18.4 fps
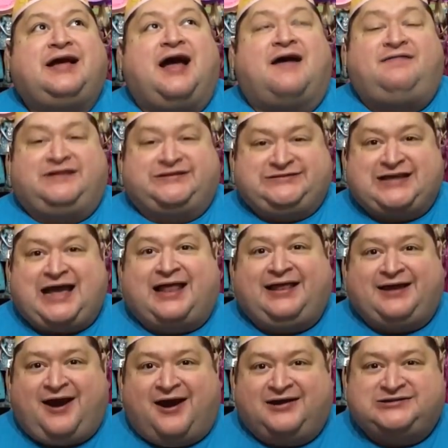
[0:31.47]
of the
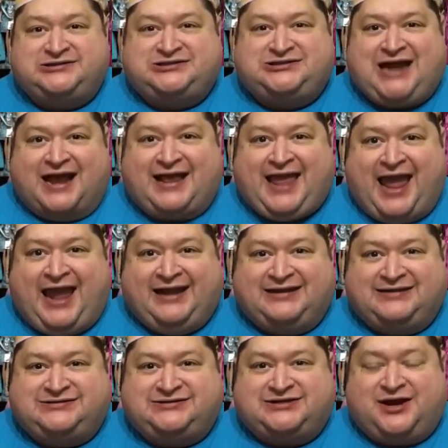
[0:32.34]

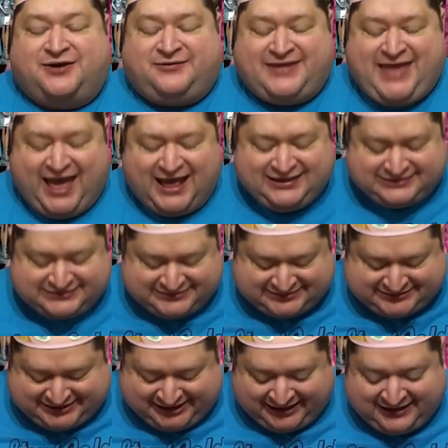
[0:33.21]
Sallyheartsjack80 Show.
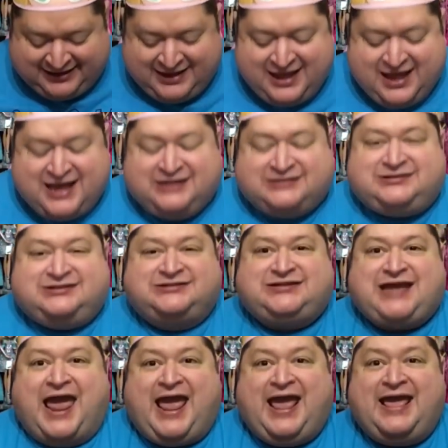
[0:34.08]
Yes,
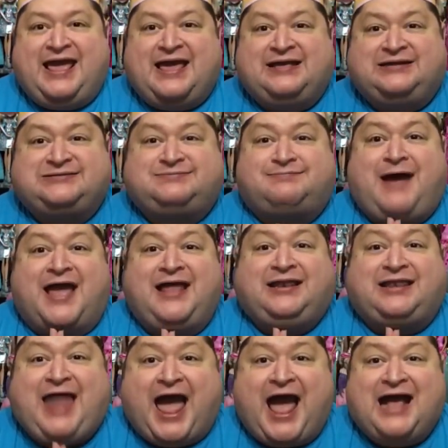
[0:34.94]
today is my
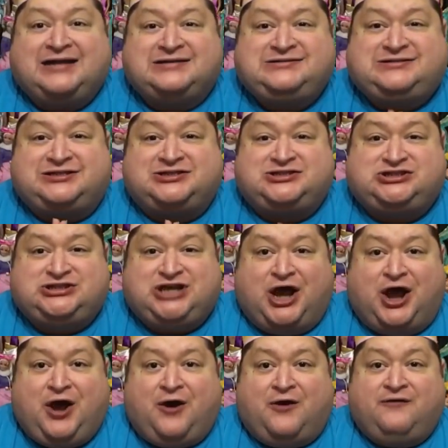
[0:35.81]
last
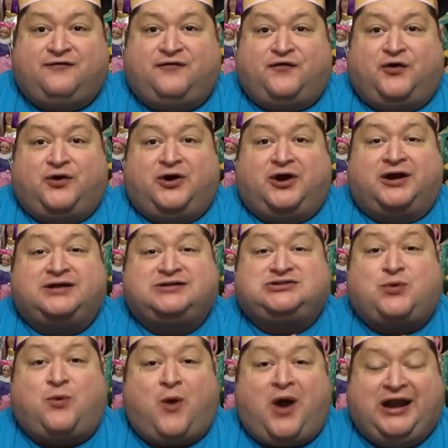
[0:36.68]
show for
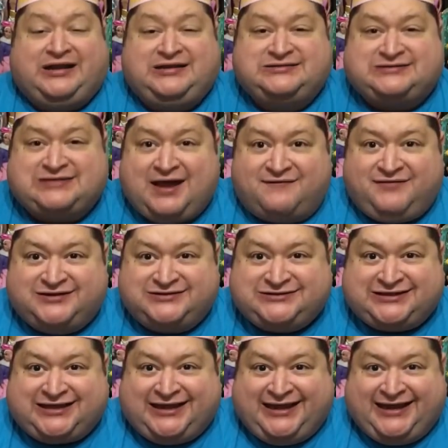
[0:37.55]

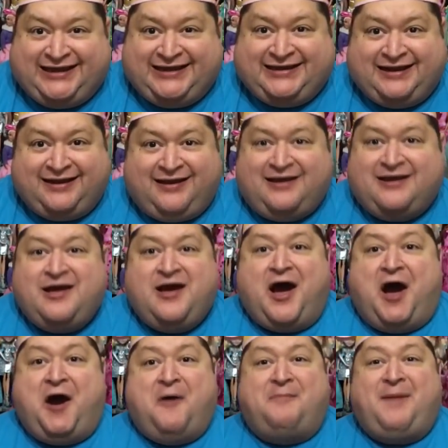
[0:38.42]
2017.
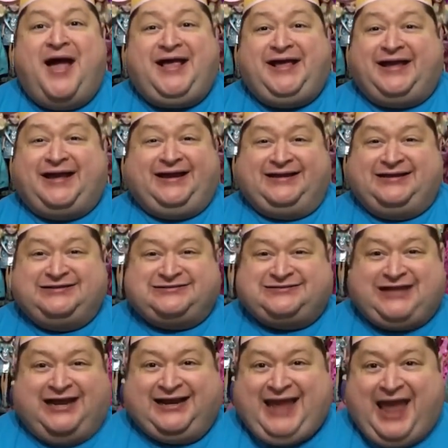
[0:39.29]
Oh my
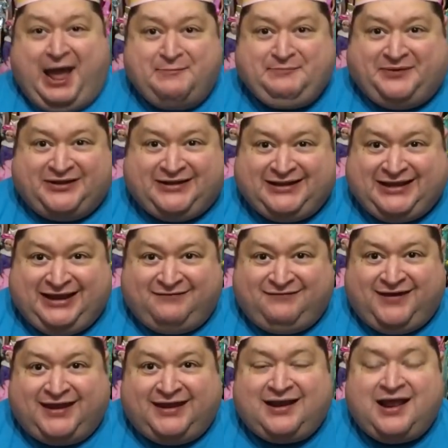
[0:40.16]
goodness, I can't
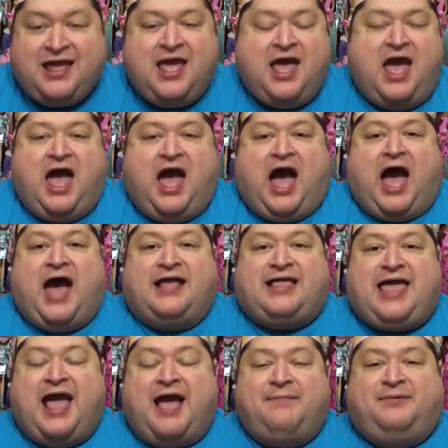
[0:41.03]
believe it. I
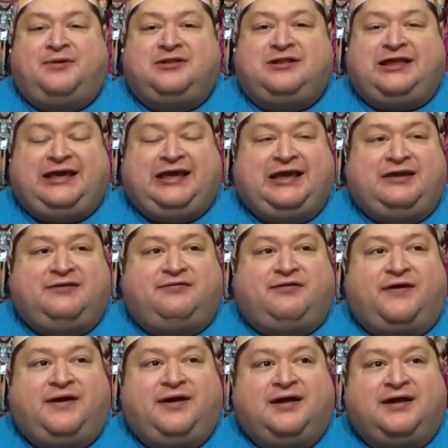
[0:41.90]
can't believe